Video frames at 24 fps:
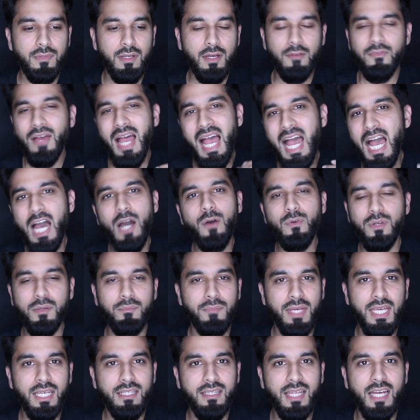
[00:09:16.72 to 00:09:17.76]
of how to
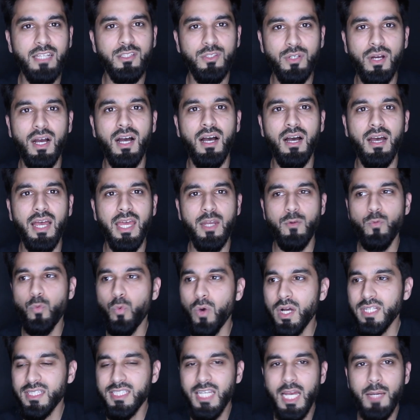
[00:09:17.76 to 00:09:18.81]
make that dua and
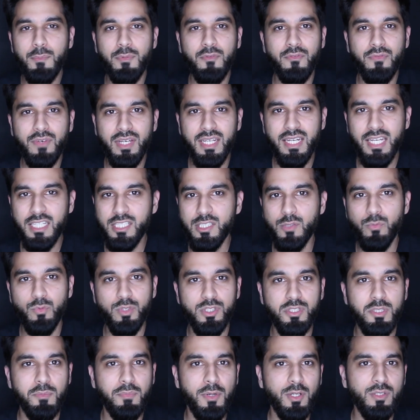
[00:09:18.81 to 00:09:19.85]
what type of connection we're
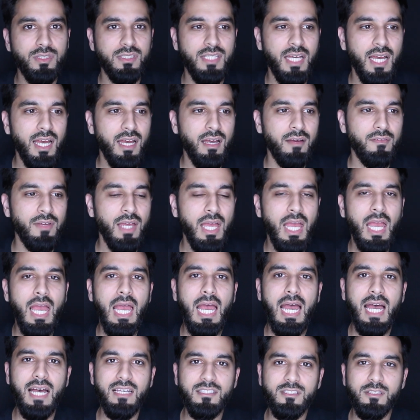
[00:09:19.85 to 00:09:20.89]
supposed to have,
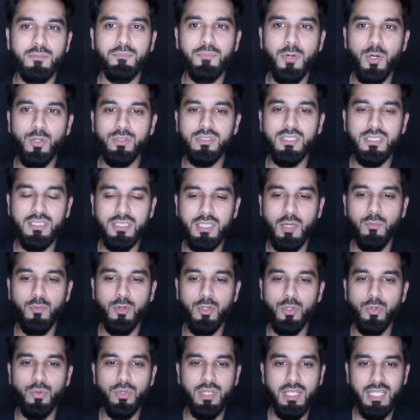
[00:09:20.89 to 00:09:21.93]
as opposed to
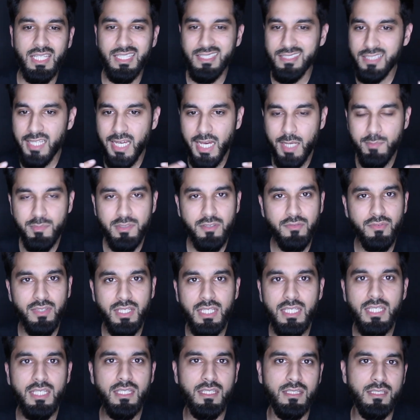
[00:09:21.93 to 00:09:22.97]
someone who, in times of
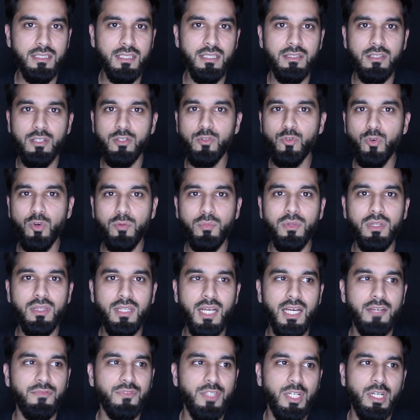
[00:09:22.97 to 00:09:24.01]
ease, in their normal
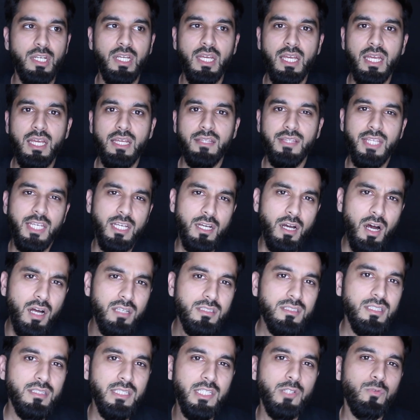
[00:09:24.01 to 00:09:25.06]
life, they they
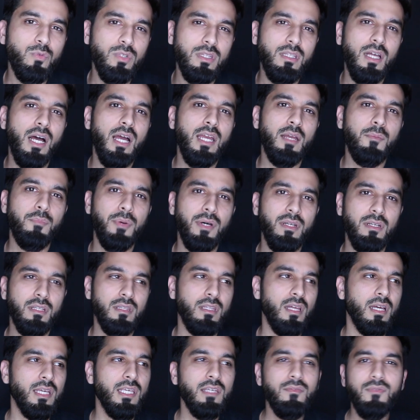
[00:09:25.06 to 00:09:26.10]
constantly rely upon
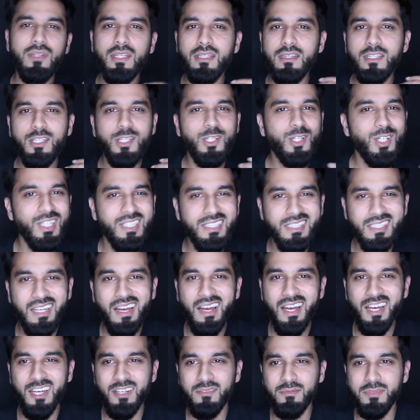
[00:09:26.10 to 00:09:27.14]
Allah. Even in the good
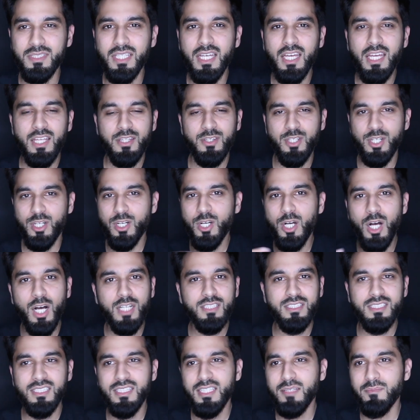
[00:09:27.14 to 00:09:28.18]
times, they're
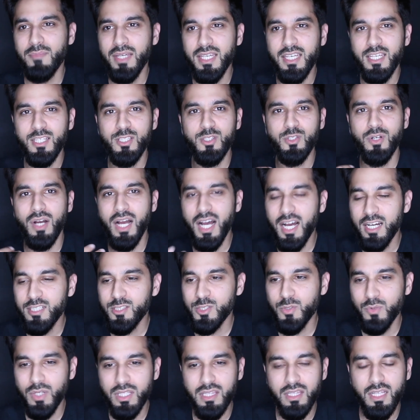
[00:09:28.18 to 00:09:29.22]
constantly making dua
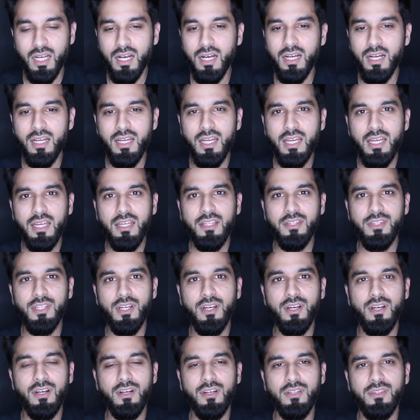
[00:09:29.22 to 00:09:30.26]
to Allah.
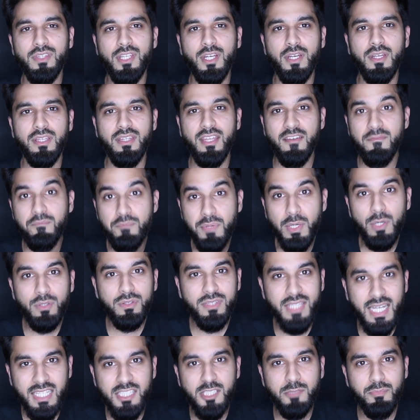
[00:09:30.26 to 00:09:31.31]
They're, they they
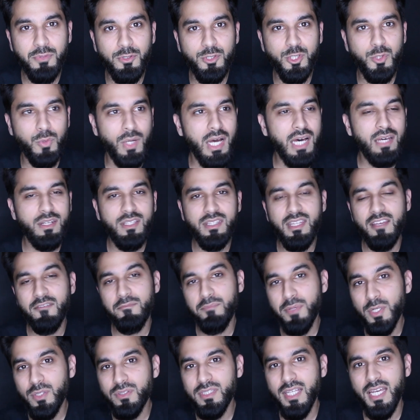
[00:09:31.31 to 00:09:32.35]
built that spirituality, they
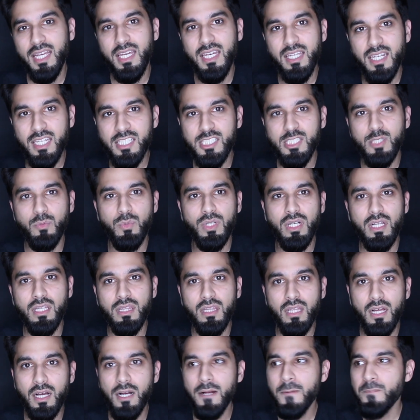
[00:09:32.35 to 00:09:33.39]
built that connection with
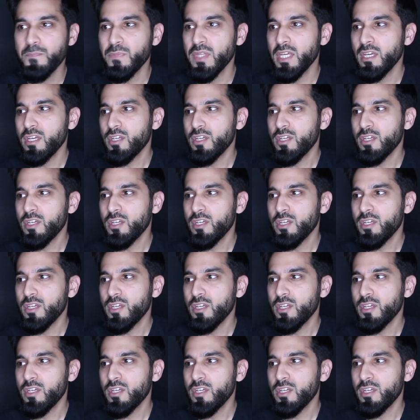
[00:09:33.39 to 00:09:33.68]
Allah.